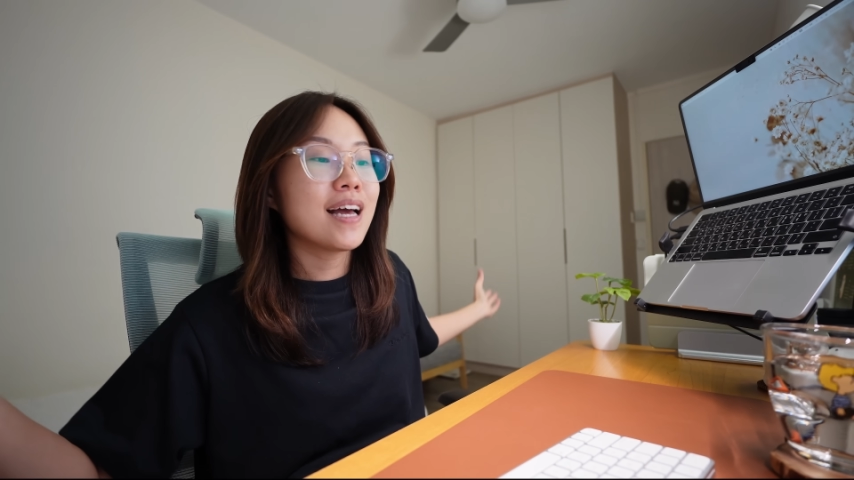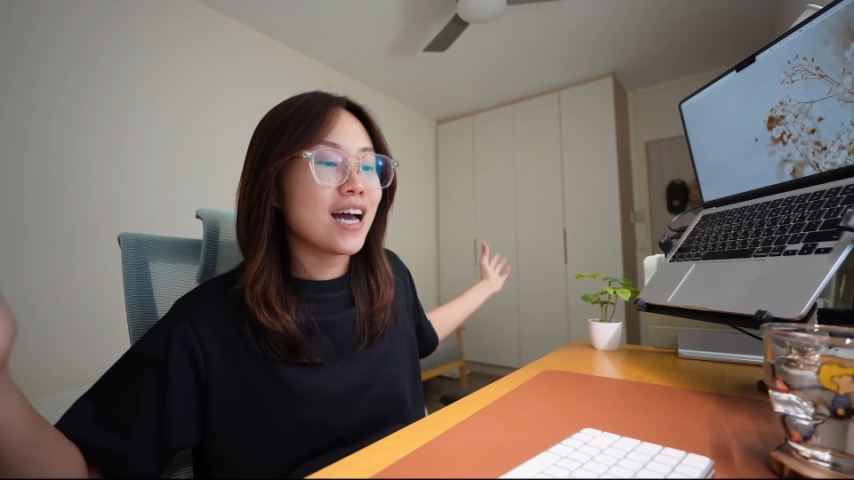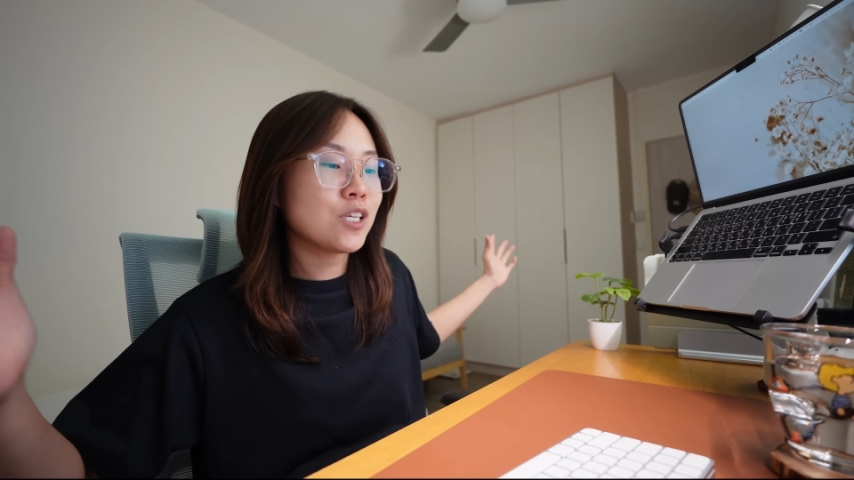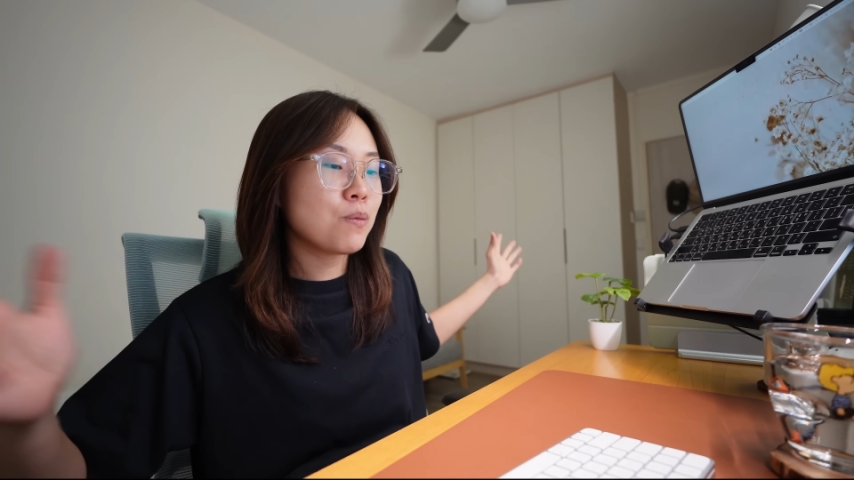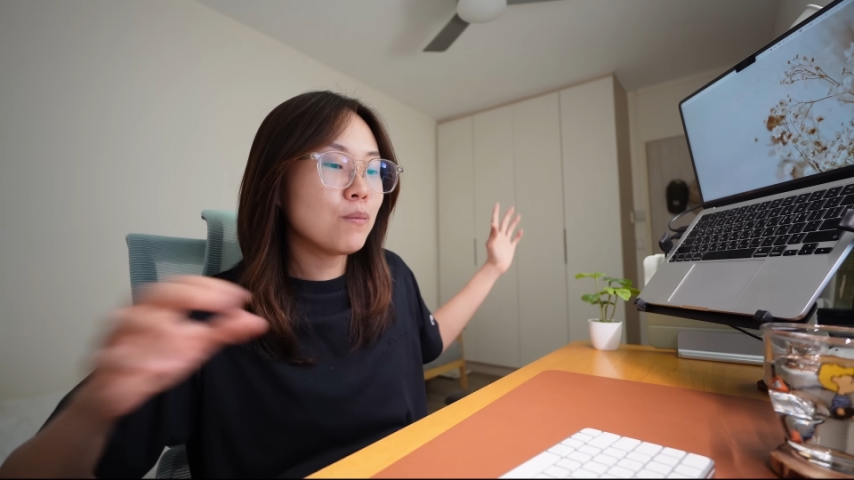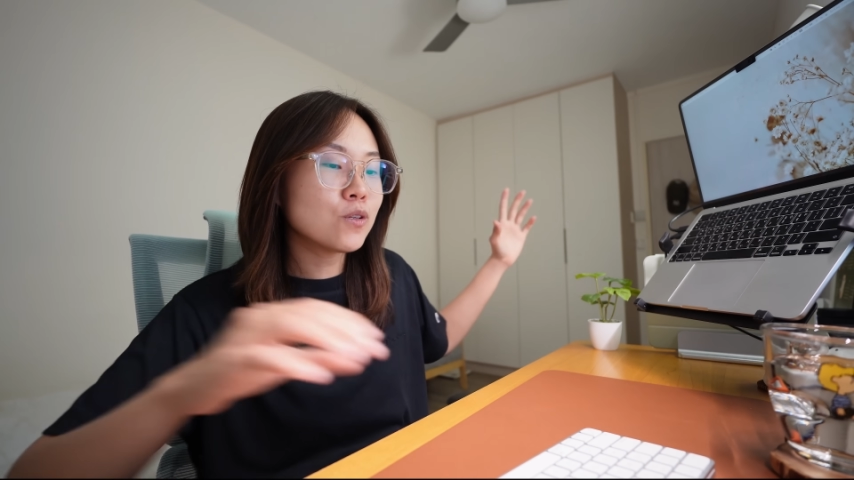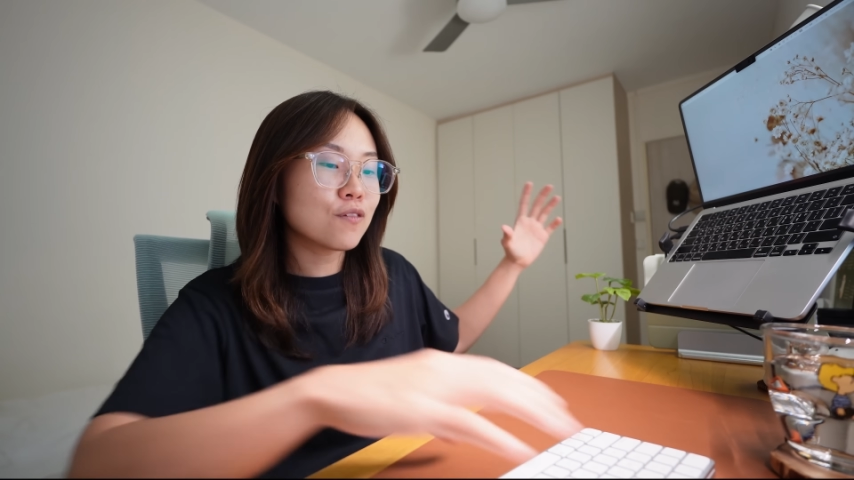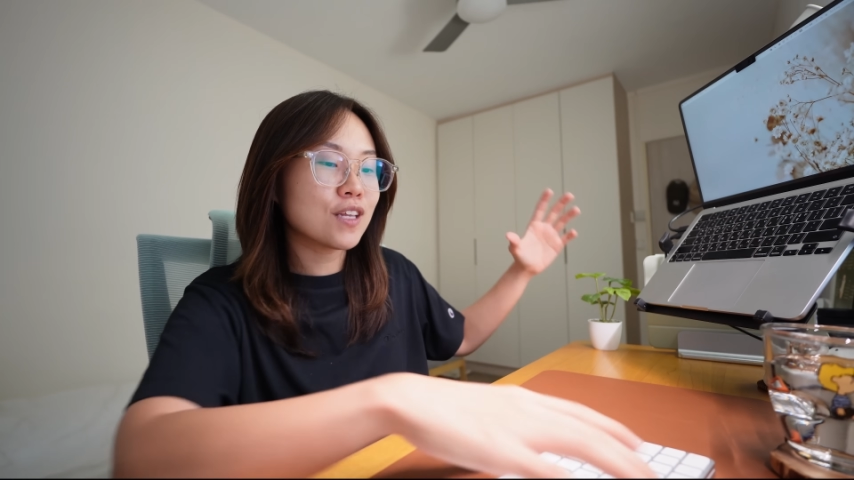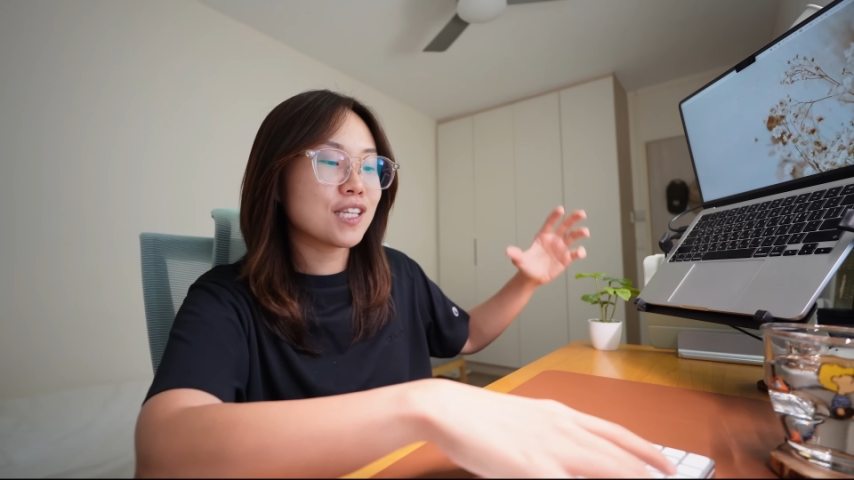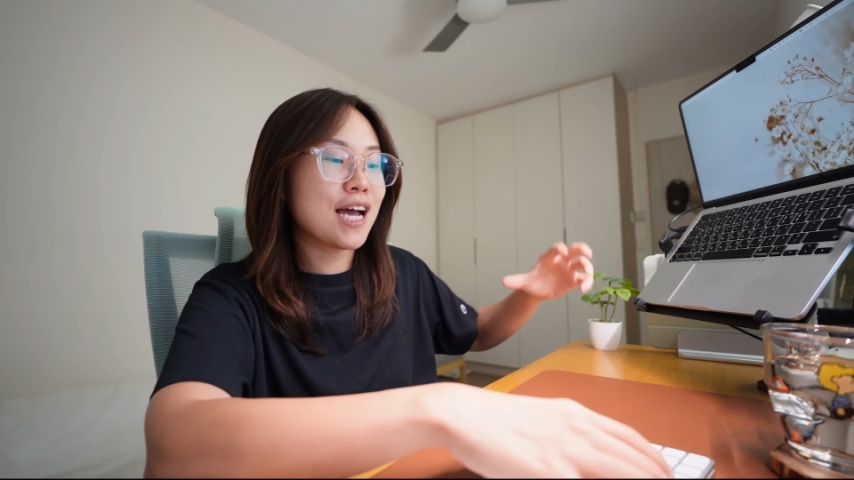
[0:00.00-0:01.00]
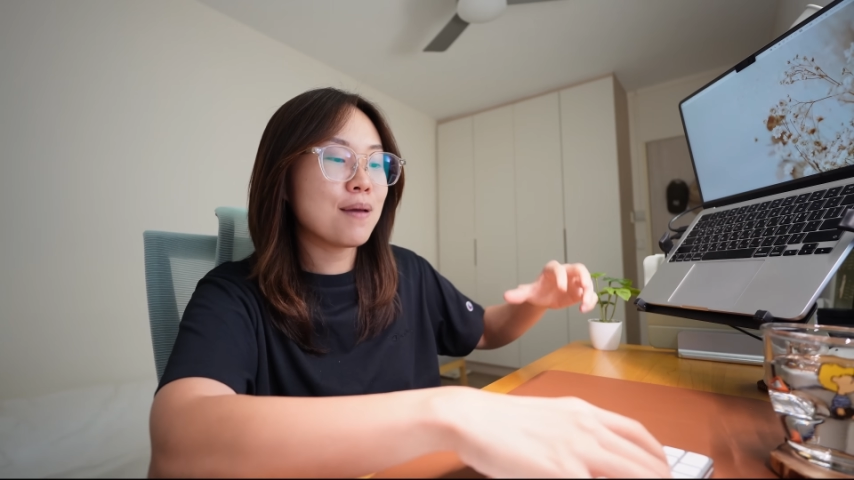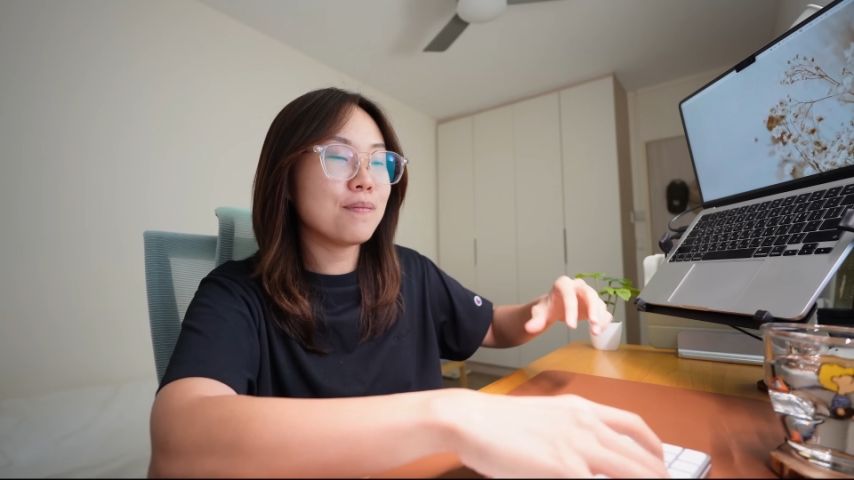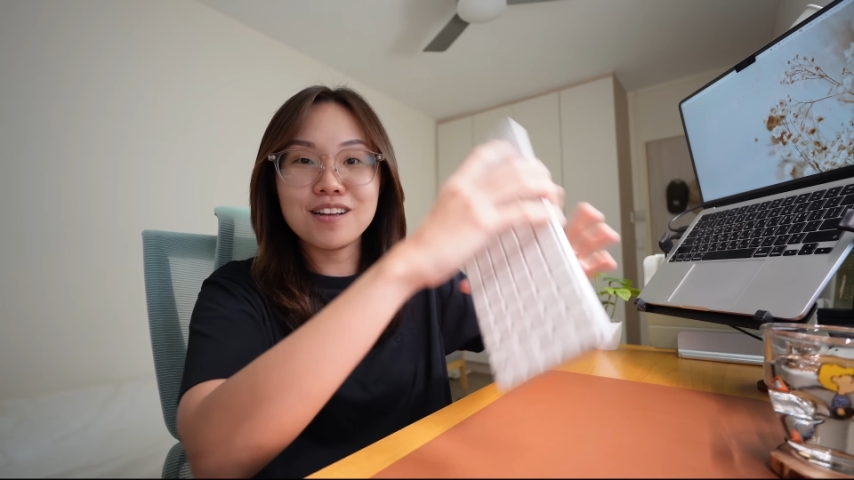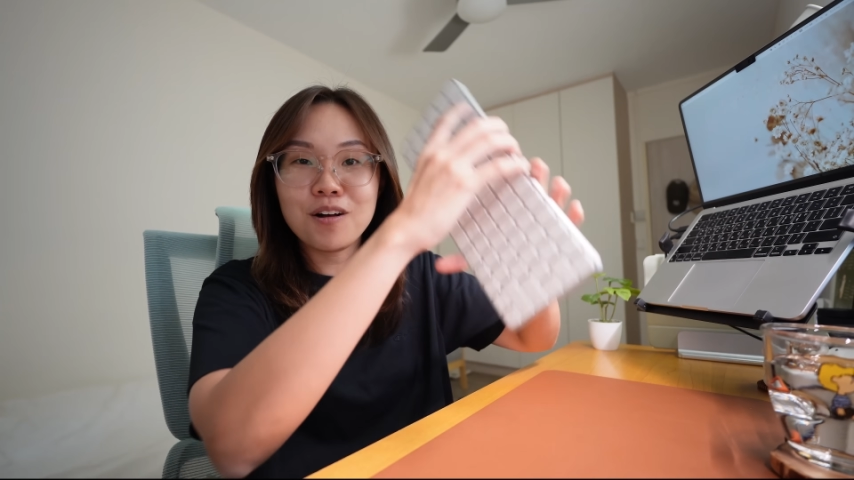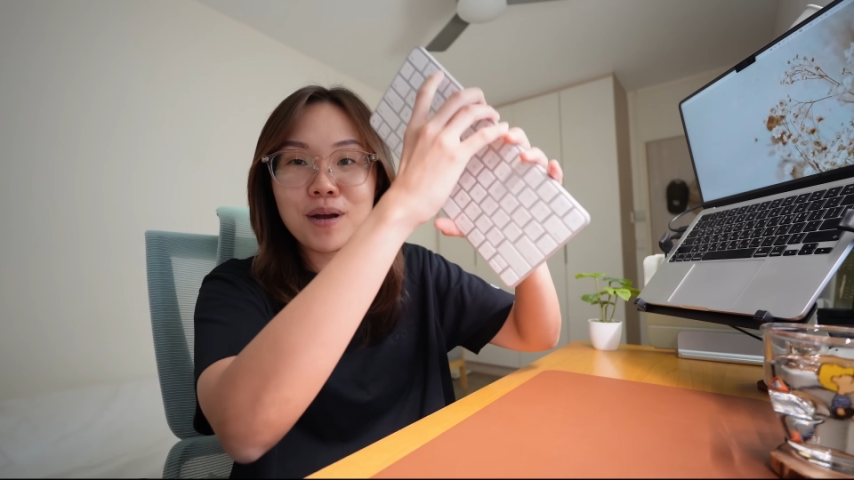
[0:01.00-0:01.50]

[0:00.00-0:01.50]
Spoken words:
I spend most of the time on